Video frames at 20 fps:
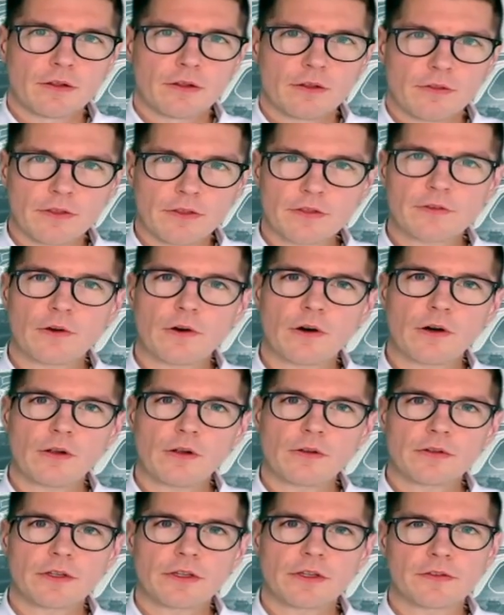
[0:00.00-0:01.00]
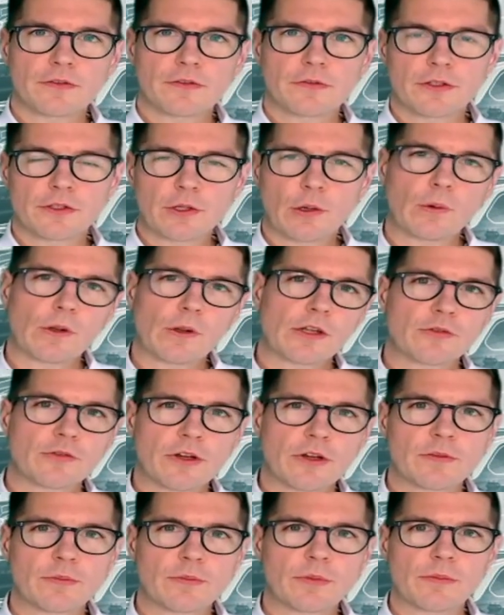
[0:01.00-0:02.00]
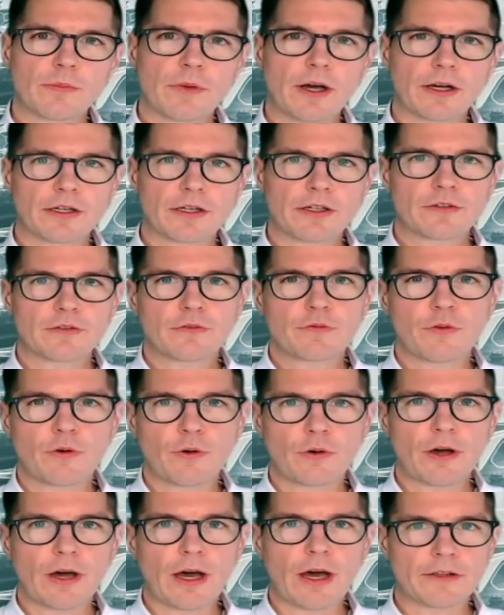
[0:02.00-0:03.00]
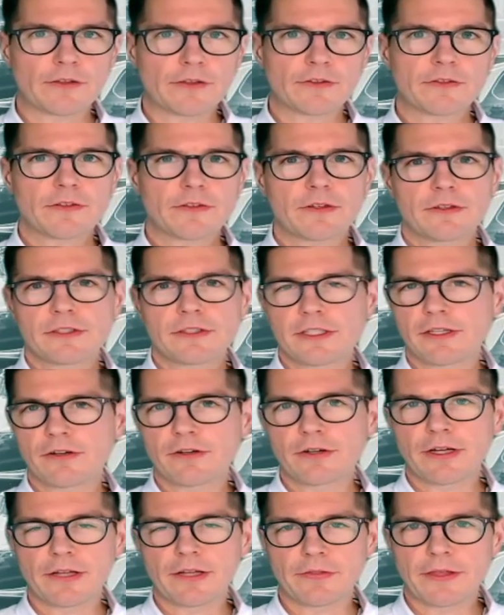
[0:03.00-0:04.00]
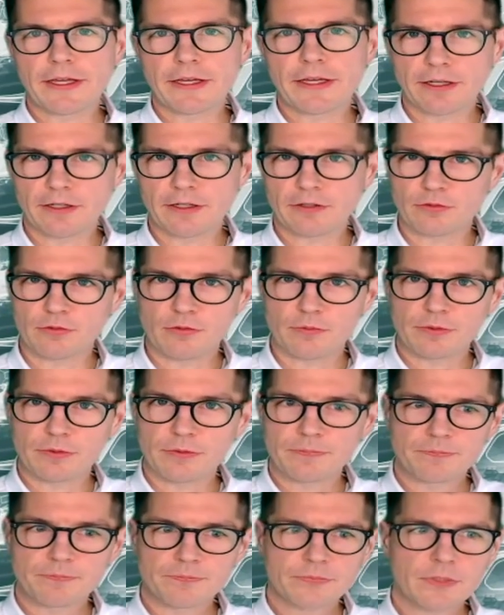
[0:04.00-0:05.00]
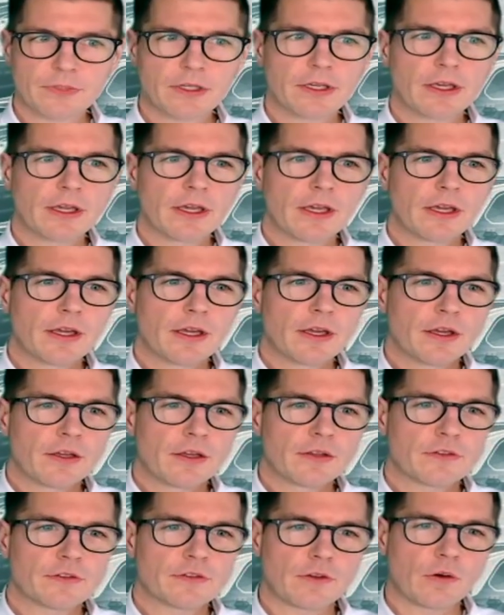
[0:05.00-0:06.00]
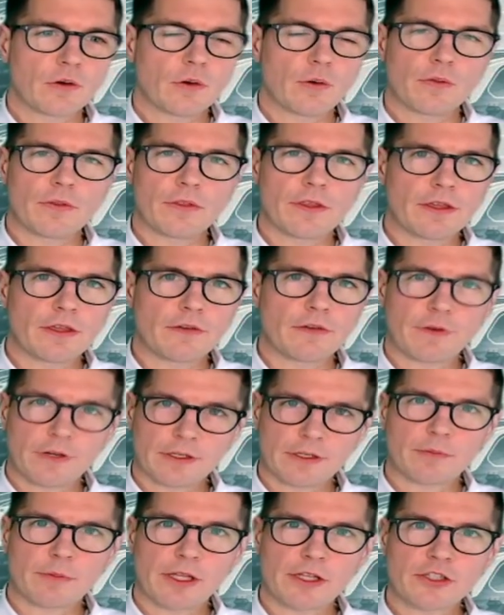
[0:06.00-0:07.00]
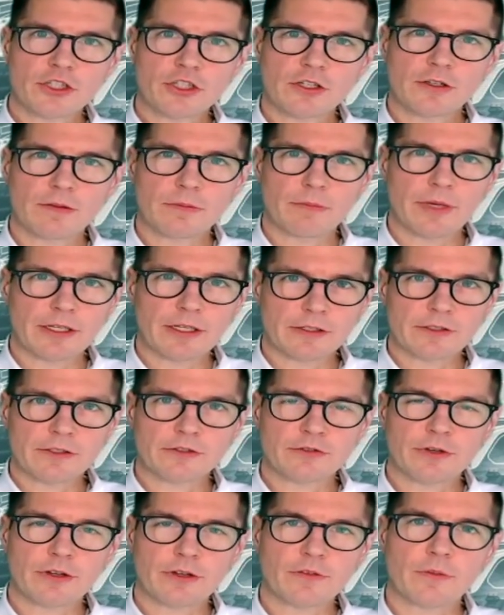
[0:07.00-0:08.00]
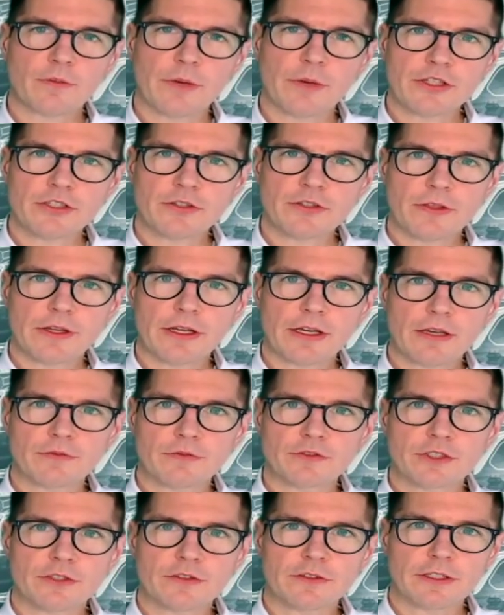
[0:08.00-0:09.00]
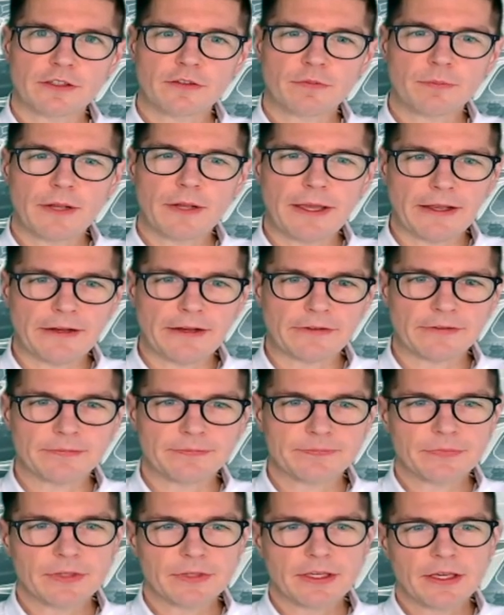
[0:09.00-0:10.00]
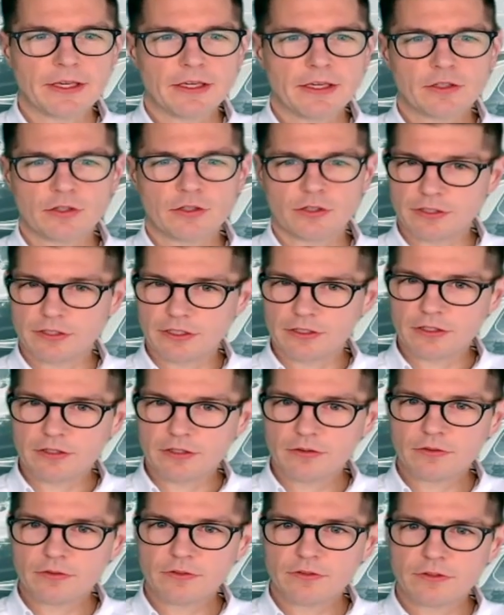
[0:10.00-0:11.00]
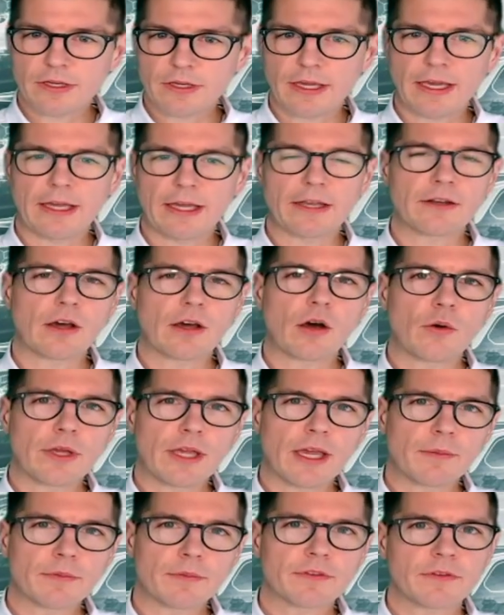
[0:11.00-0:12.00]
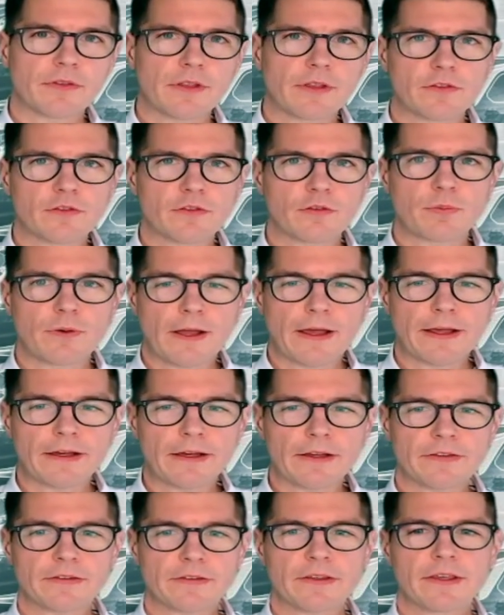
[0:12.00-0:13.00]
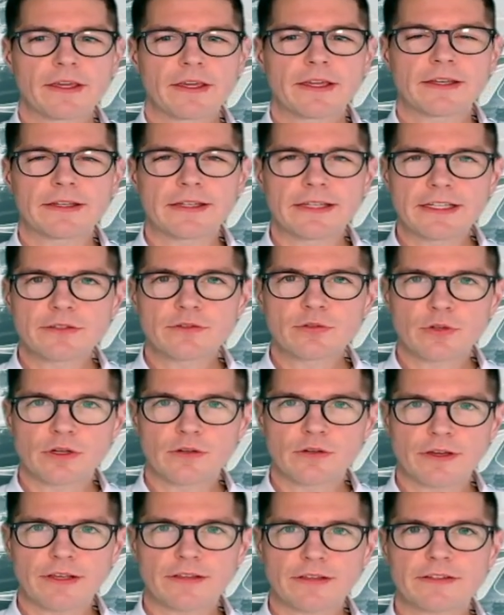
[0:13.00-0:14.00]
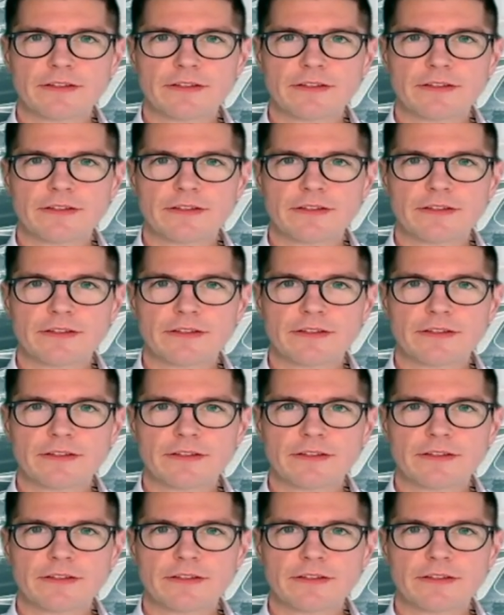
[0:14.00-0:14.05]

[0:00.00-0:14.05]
This all is the total addressable market for us here at the EDAG Group. So the fundamental transformation that I have just explained continues, and OEMs and their suppliers need to invest